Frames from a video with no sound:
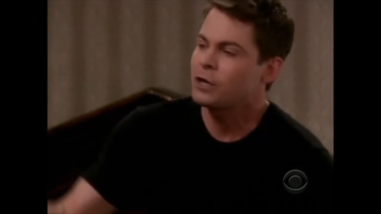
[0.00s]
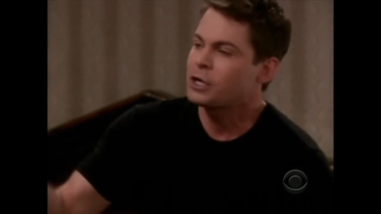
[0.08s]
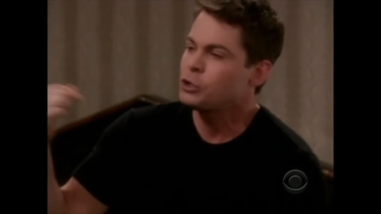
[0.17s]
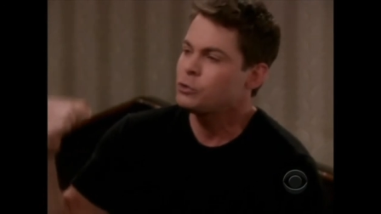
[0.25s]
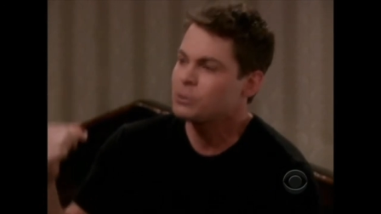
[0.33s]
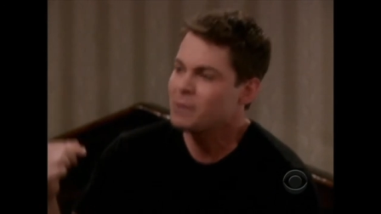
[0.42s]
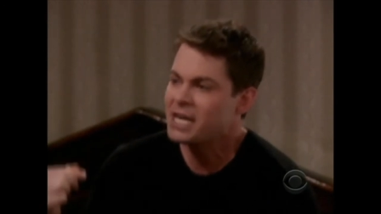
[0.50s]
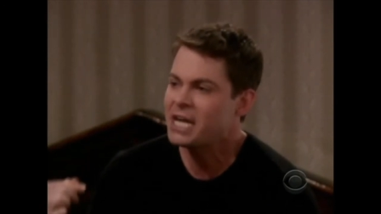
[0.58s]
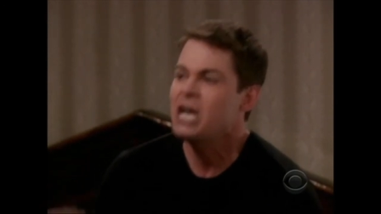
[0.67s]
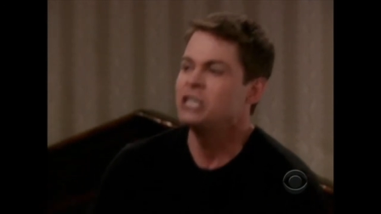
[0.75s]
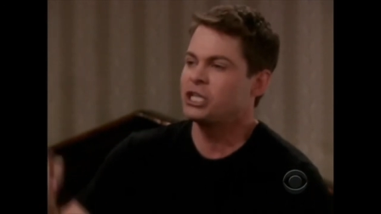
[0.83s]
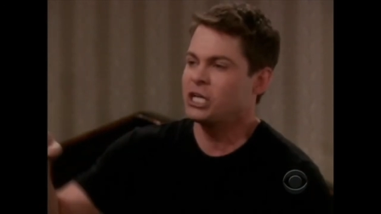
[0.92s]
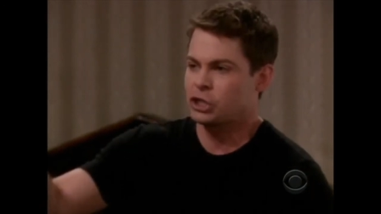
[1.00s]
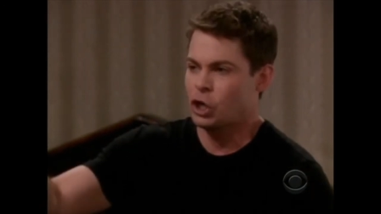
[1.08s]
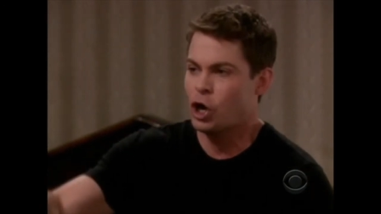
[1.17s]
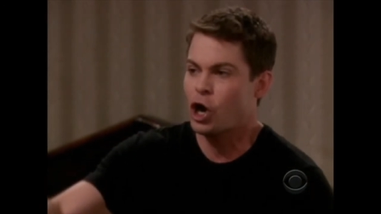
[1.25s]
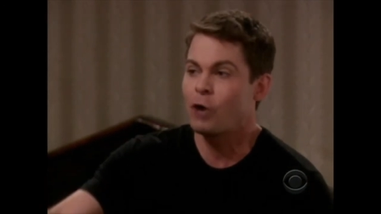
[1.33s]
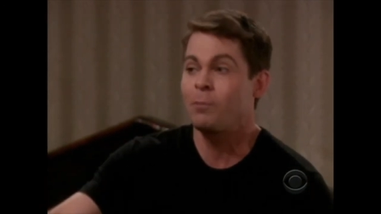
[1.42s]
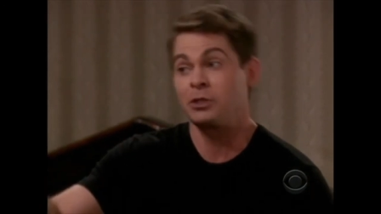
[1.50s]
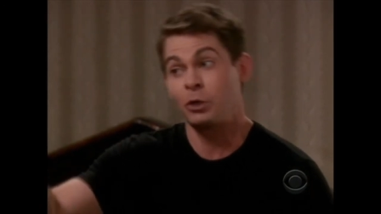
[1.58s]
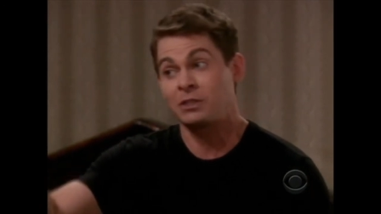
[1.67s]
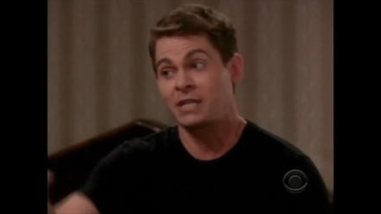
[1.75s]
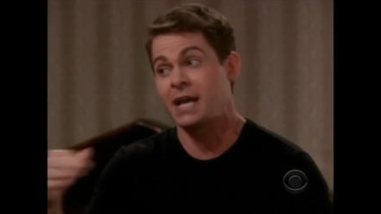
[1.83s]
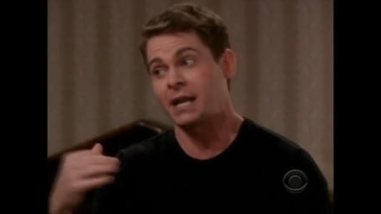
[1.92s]
You're trying to use me to get to her,
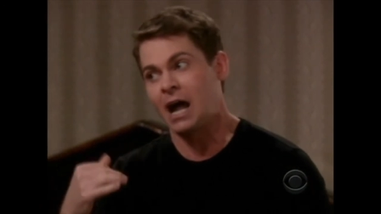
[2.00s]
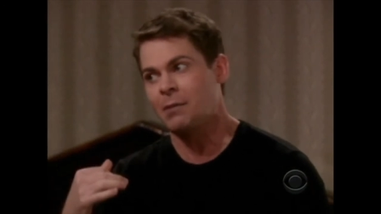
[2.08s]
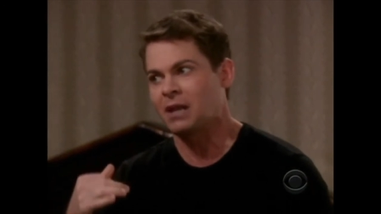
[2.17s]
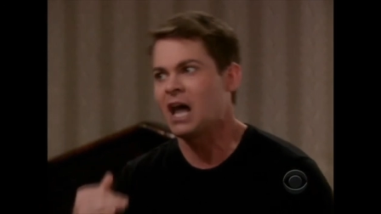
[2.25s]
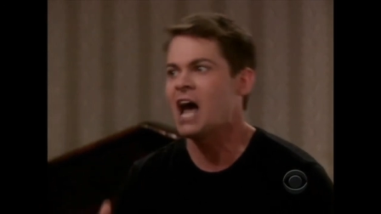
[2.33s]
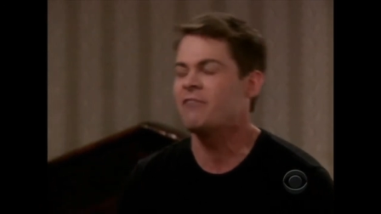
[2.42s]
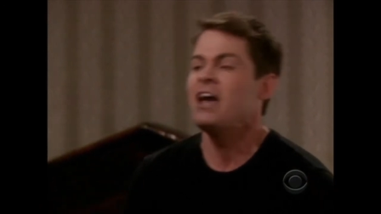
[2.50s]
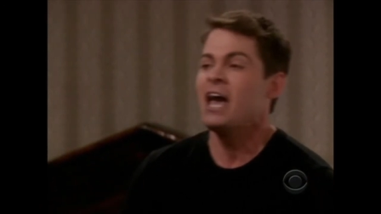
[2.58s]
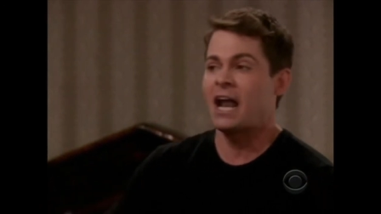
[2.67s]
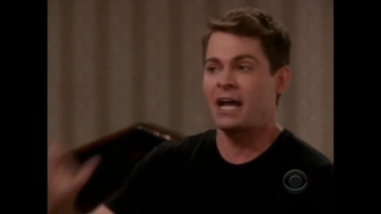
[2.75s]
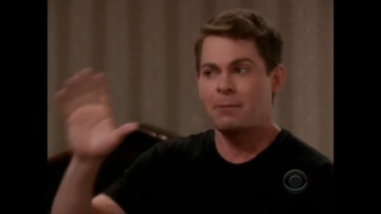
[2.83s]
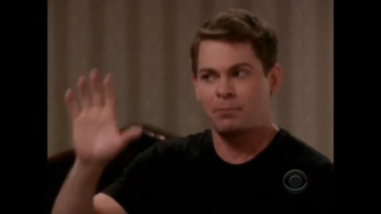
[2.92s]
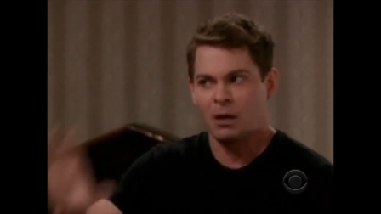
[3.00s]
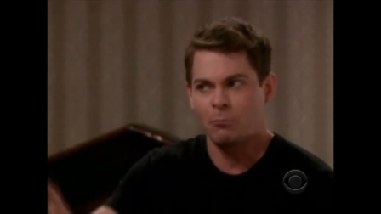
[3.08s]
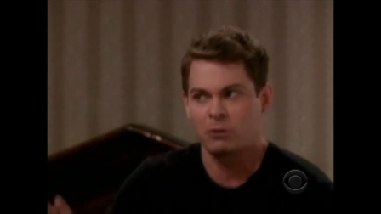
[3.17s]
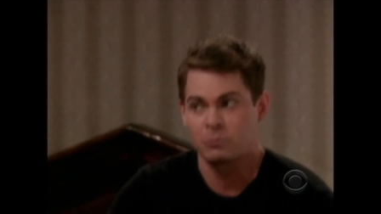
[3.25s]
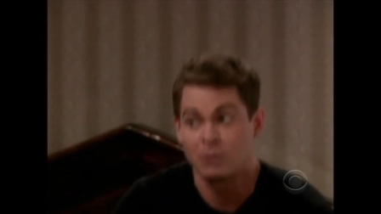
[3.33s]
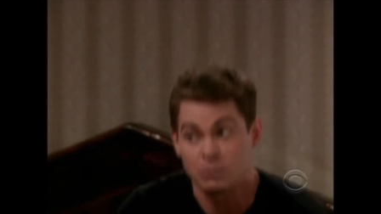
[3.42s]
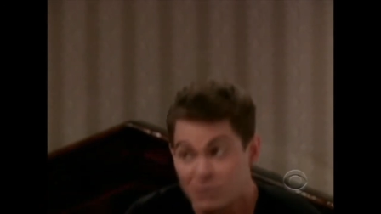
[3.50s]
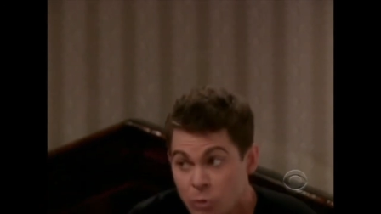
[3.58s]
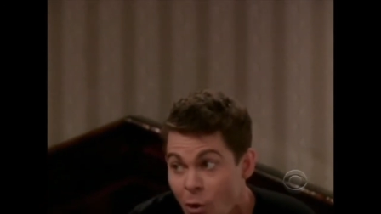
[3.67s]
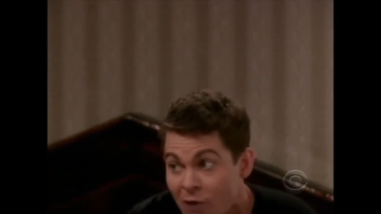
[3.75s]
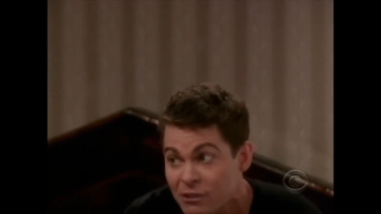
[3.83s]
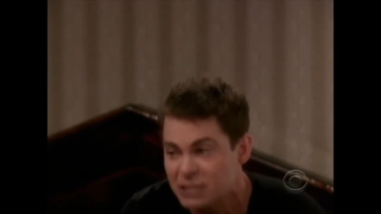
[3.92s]
but you're dead and I'm alive, and I can't put up with much,
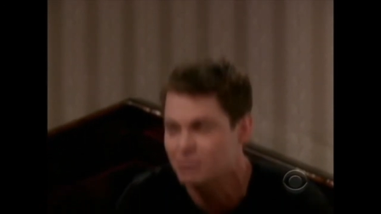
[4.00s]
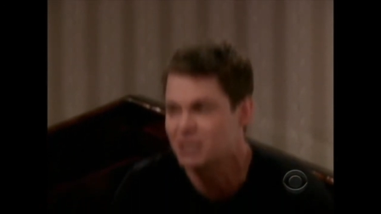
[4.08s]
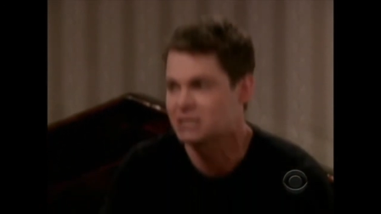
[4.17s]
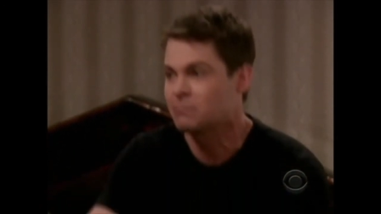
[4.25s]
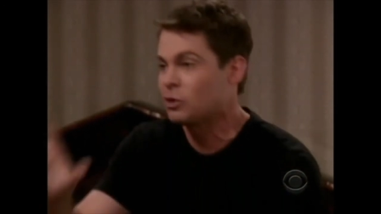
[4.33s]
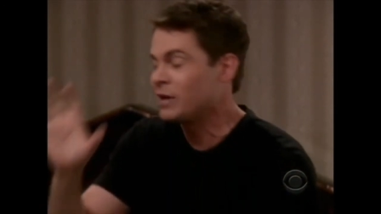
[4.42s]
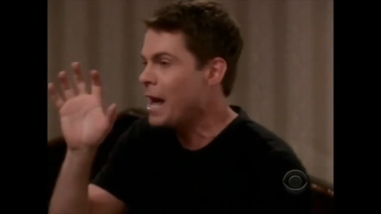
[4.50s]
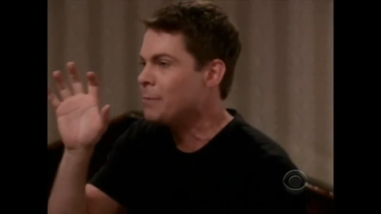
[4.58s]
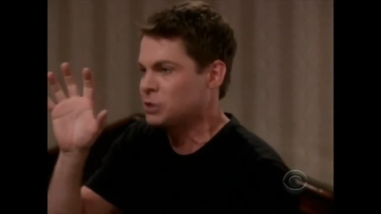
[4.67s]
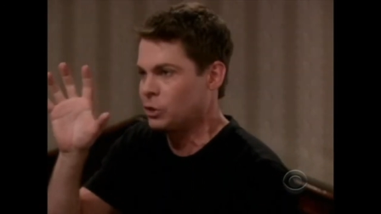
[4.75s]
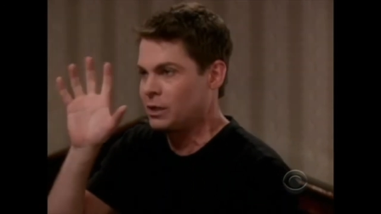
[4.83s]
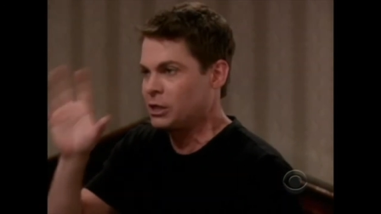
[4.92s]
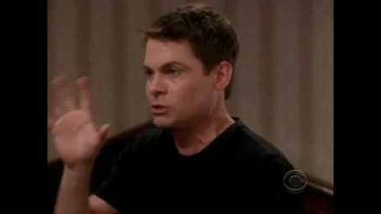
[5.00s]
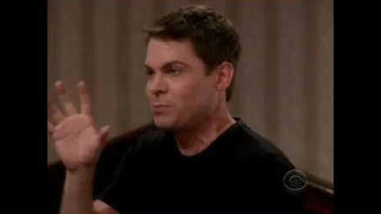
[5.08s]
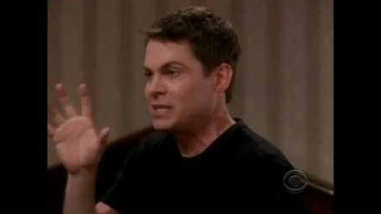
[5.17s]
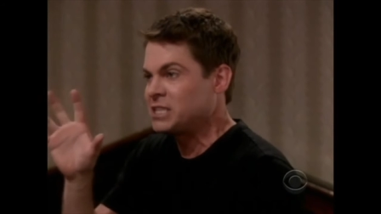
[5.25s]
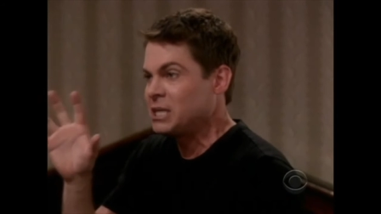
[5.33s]
much more of this because I'm gonna absolutely lose my